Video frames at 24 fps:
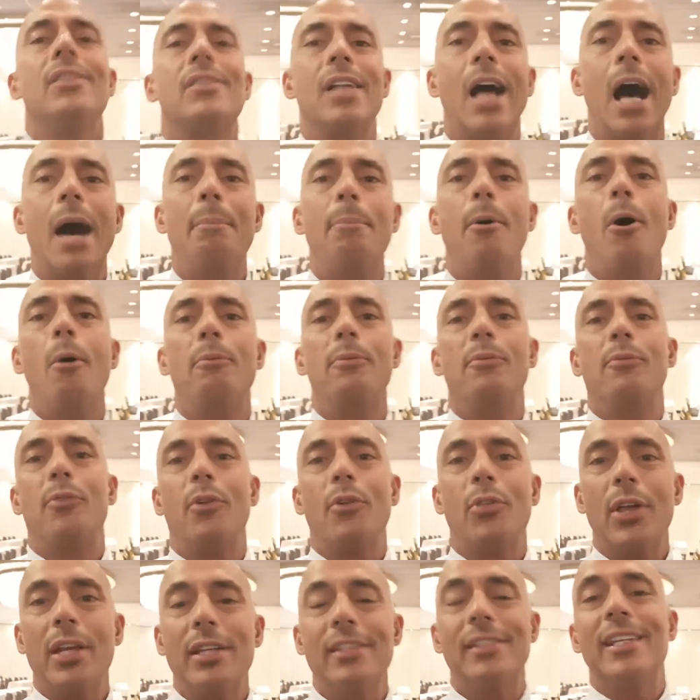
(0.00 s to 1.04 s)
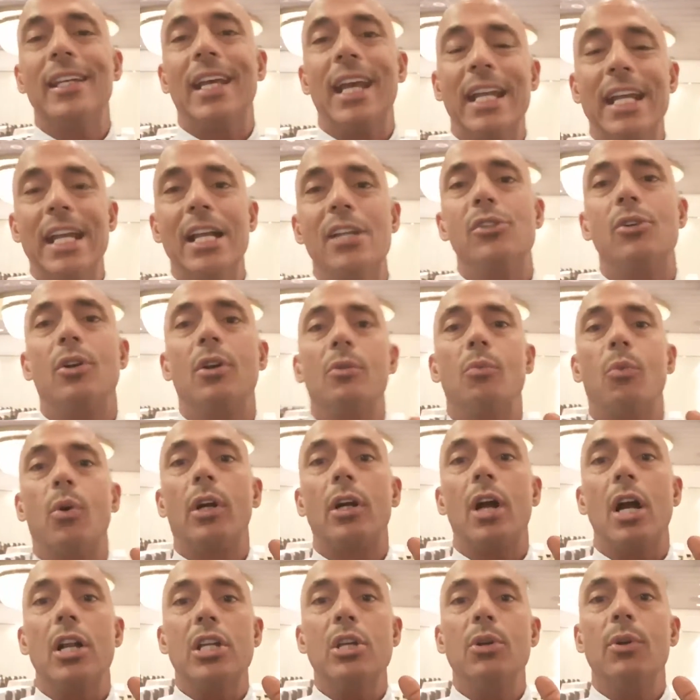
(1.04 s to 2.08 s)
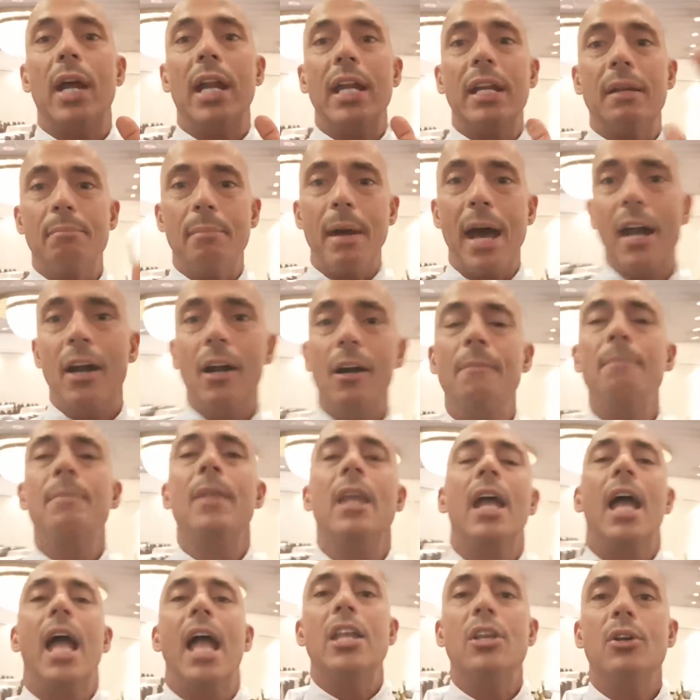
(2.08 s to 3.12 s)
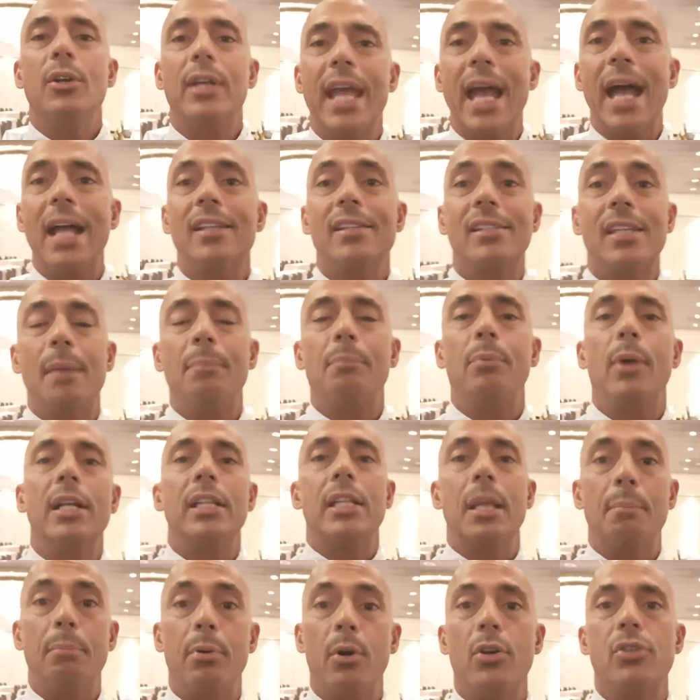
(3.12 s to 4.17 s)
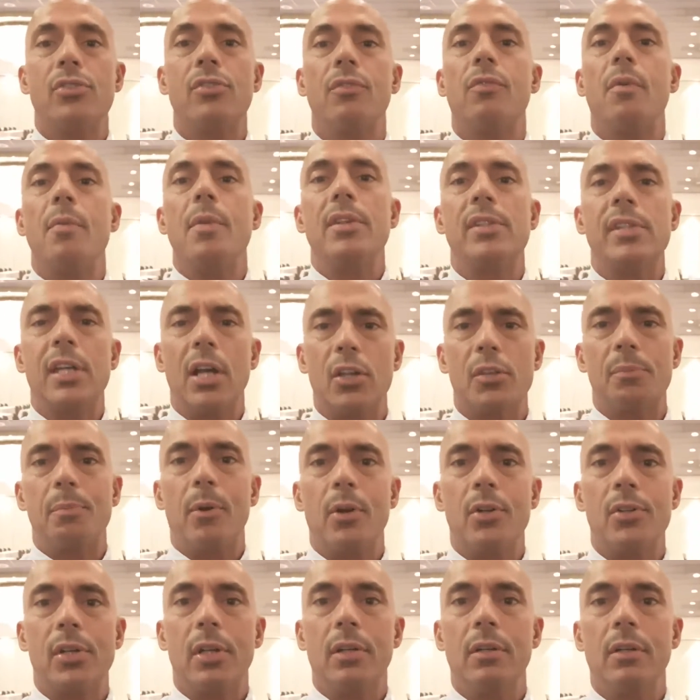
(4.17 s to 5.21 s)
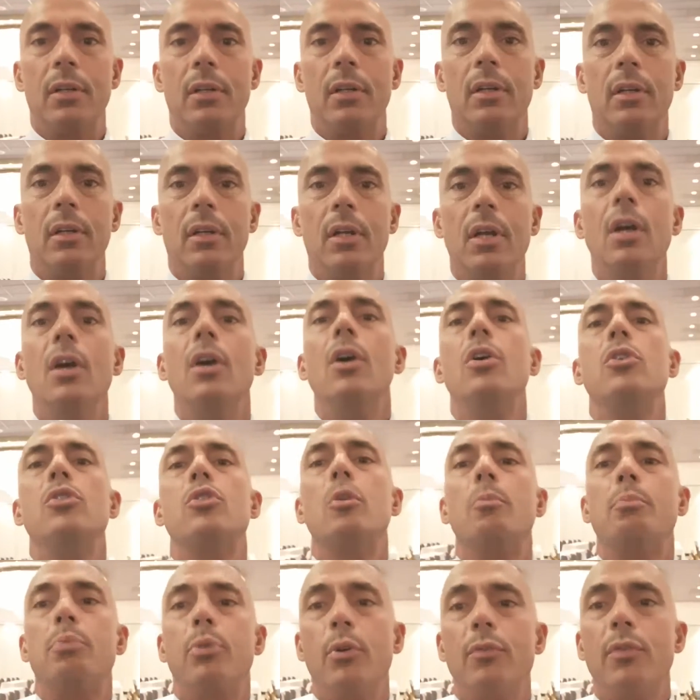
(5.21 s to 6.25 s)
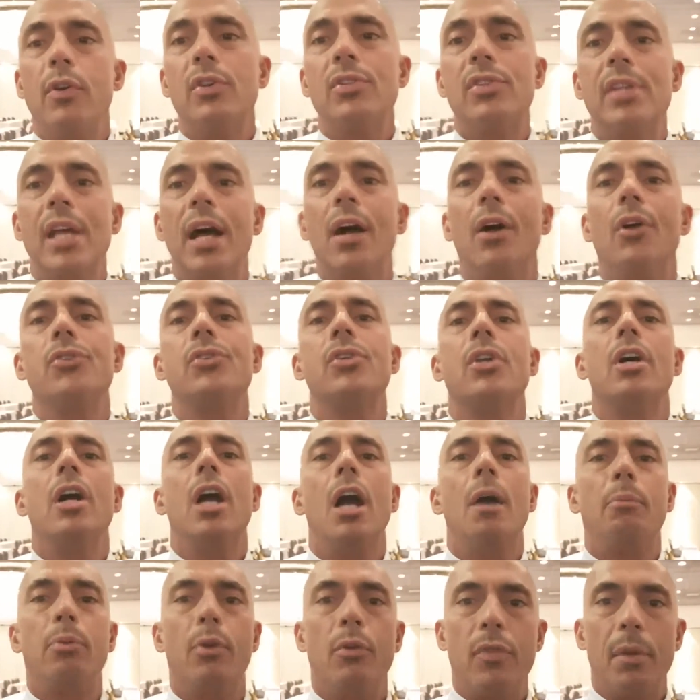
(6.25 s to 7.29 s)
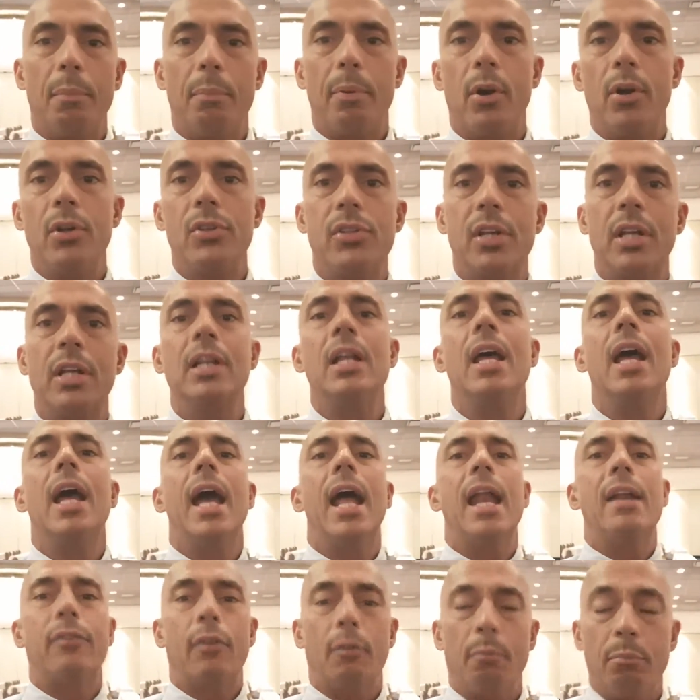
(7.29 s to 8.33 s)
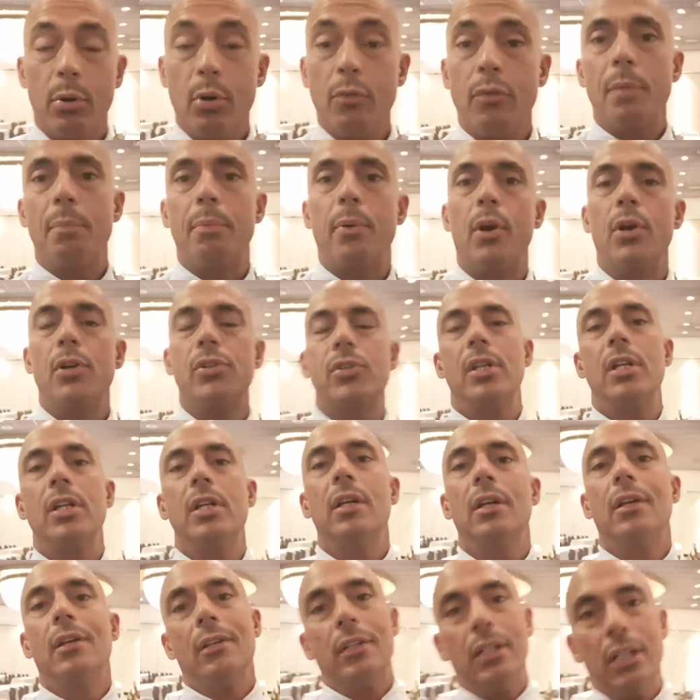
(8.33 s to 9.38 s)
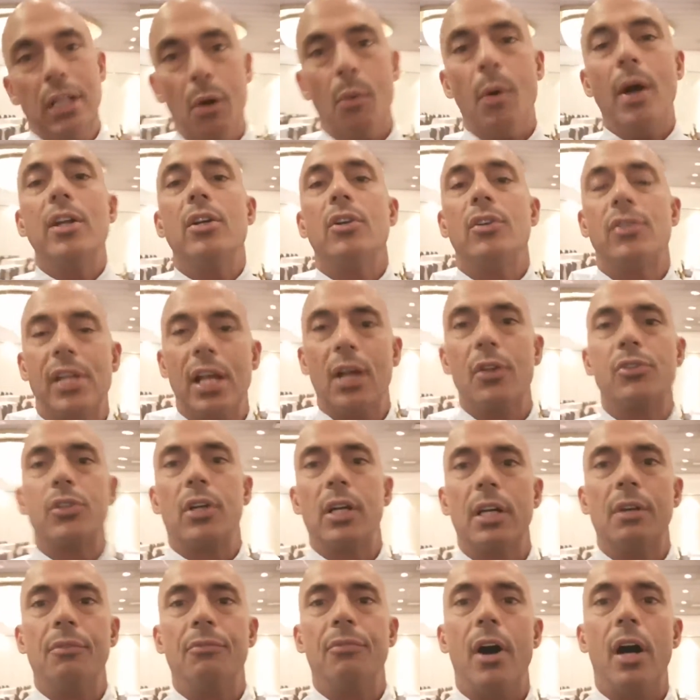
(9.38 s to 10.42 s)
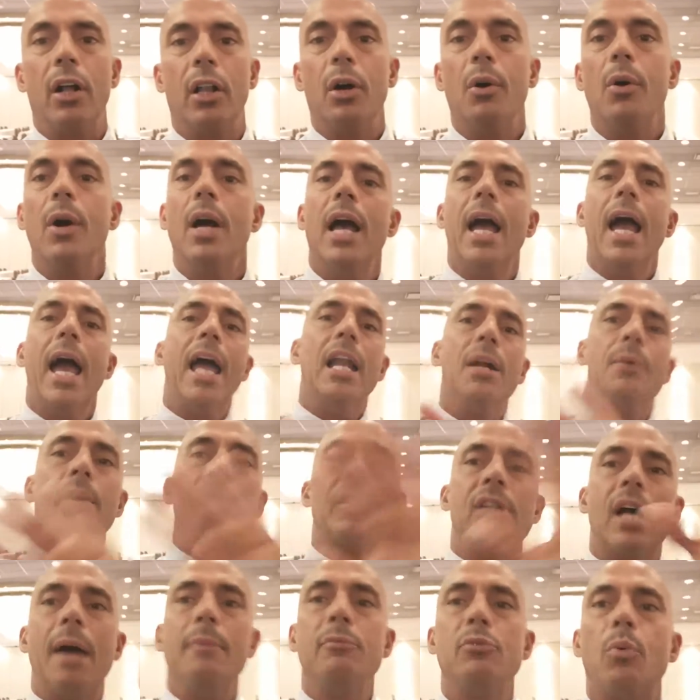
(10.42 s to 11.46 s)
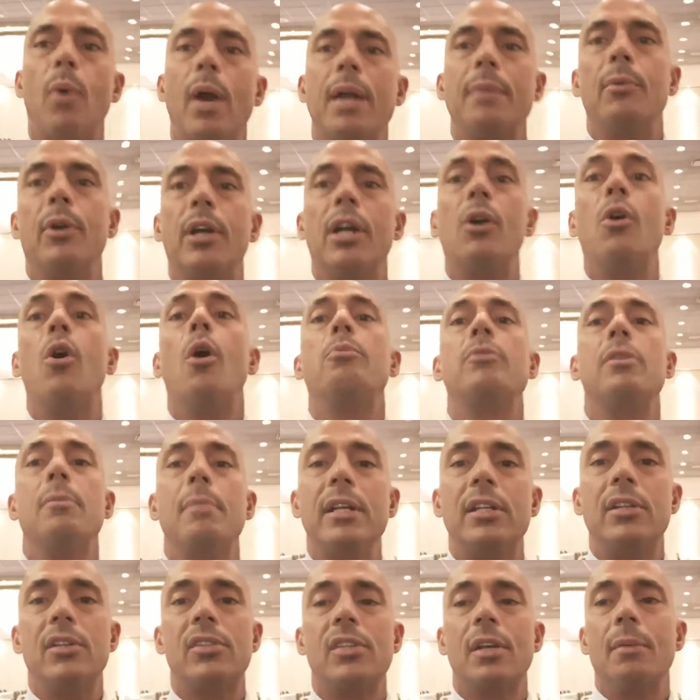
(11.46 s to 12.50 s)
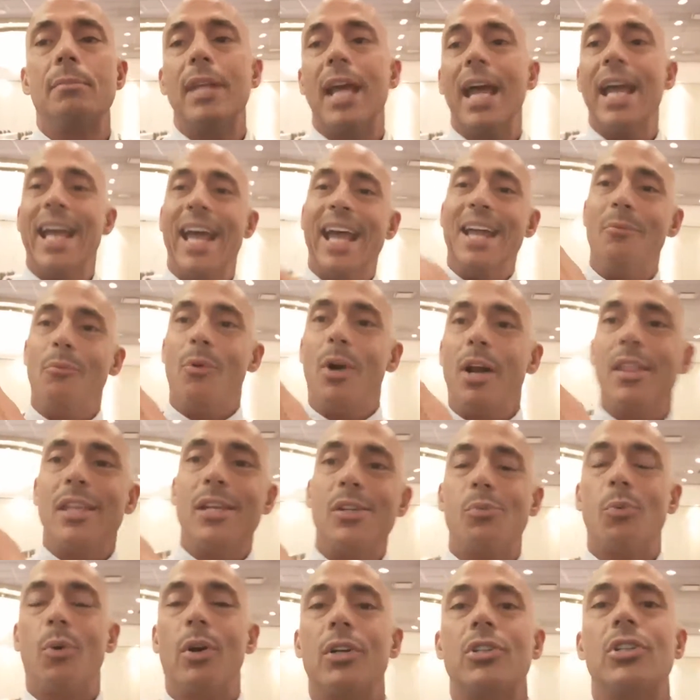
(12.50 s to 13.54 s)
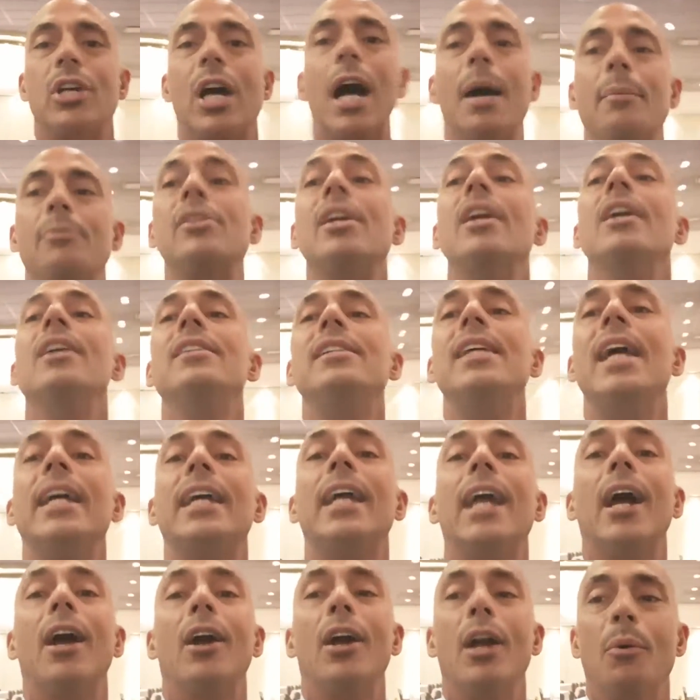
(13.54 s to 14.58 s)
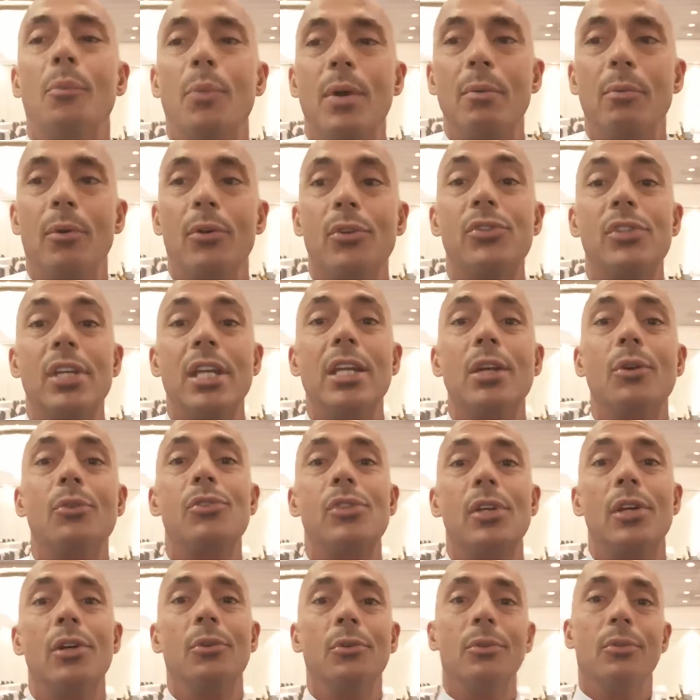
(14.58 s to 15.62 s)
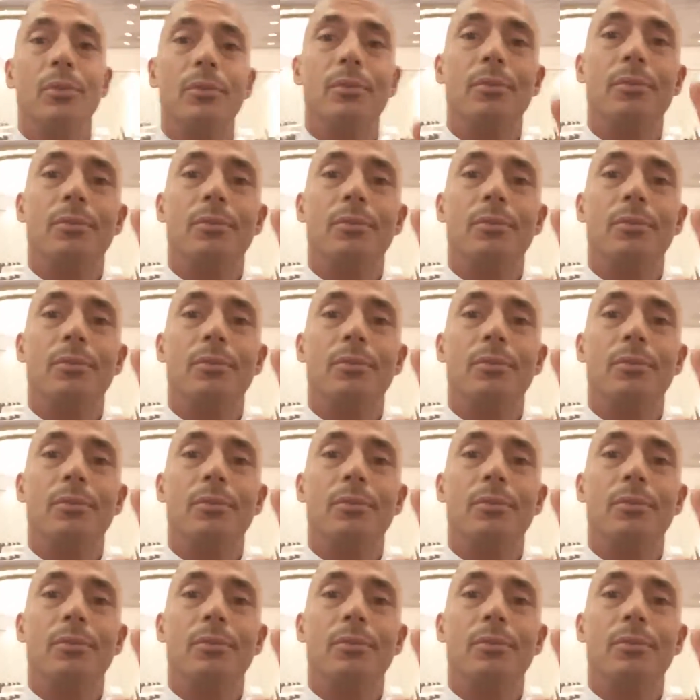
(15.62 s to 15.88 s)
Stop hoping for things to get easier and work on you getting better. And you can't separate the person from the salesperson. To improve your sales, improve the person. And if you improve the person, you know what? Your sales are gonna follow. Anyways, I'm Dwayne Marino. Hope to meet you someday in one of these workshops. Take care, and we will see you soon.